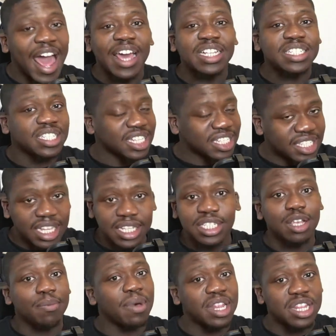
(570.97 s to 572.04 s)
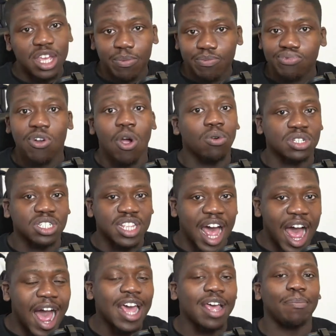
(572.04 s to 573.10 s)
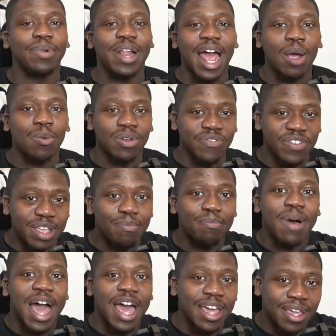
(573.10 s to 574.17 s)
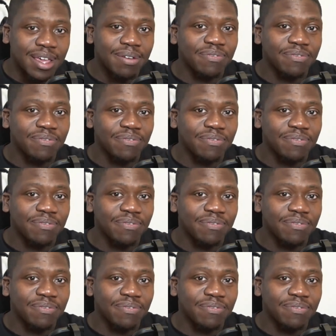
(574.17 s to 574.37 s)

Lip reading: is the system and the approach that I apply within my